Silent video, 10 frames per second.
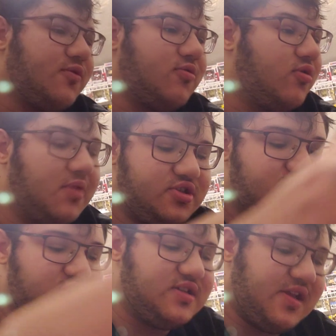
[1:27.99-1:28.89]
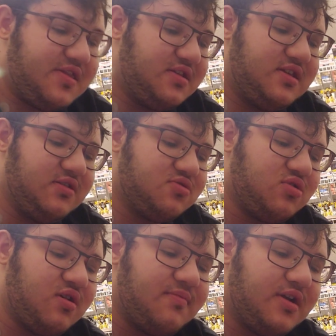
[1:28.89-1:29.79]
ROADBUSTER because I think he looks
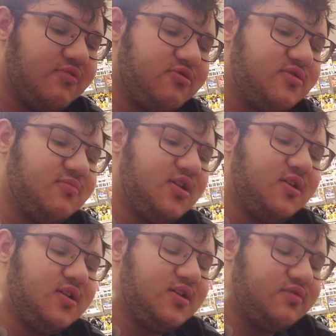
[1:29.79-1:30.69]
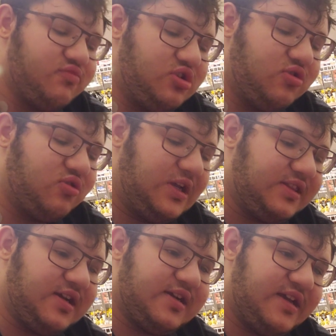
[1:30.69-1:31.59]
a lot better with them. You don't like
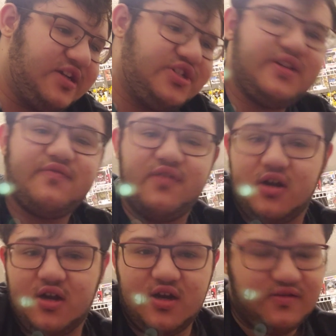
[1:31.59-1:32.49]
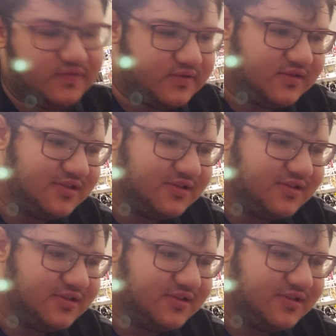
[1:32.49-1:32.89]
that kind of shit? Fuck off.